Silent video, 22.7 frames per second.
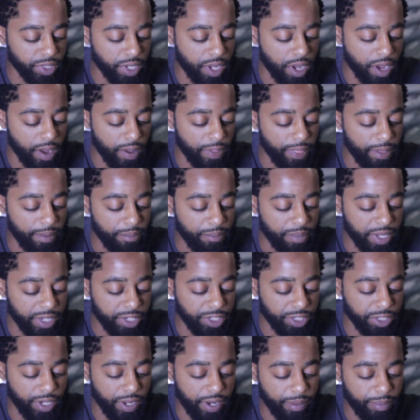is called the
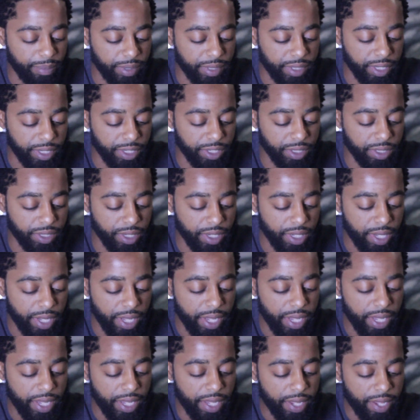missionary position.
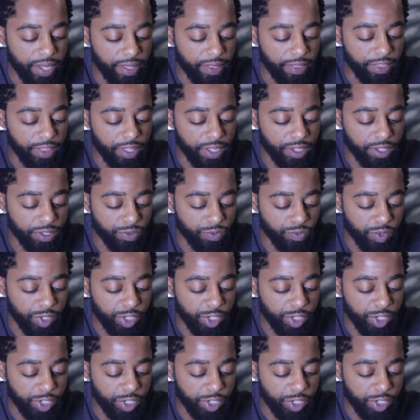This